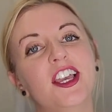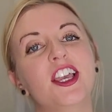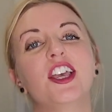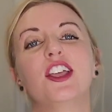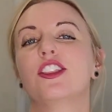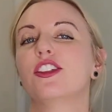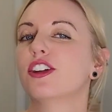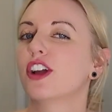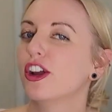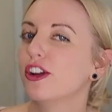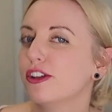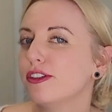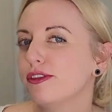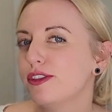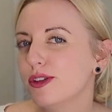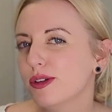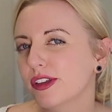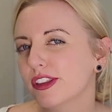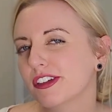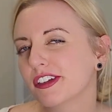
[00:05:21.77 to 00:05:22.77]
there are a
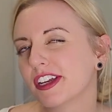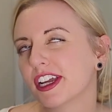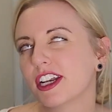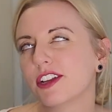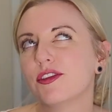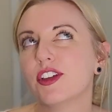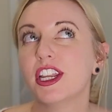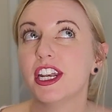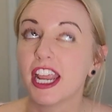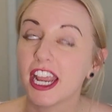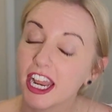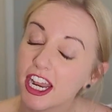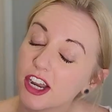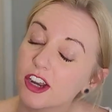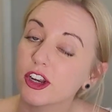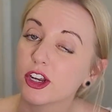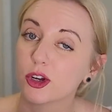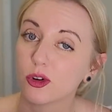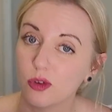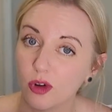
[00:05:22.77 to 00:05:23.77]
few other kind of
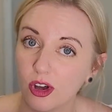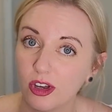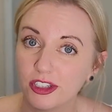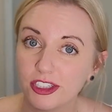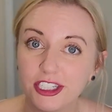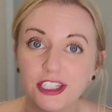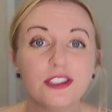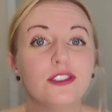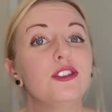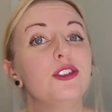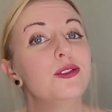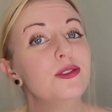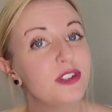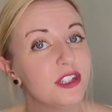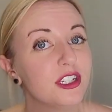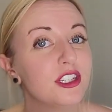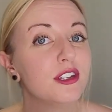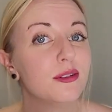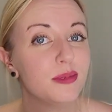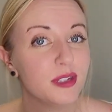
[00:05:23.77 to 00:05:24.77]
inherent qualities you need
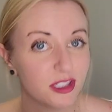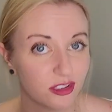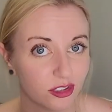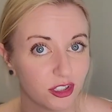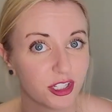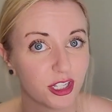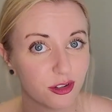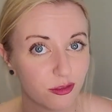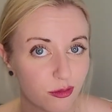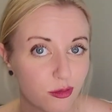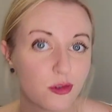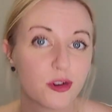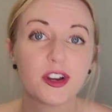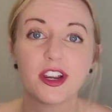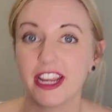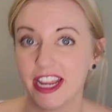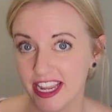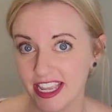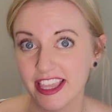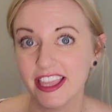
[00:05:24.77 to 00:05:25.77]
to be looking for
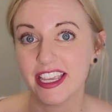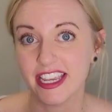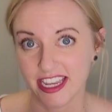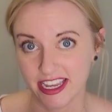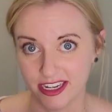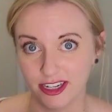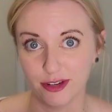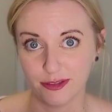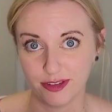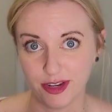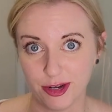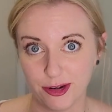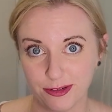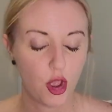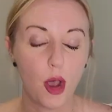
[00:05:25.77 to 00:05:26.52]
in the interview.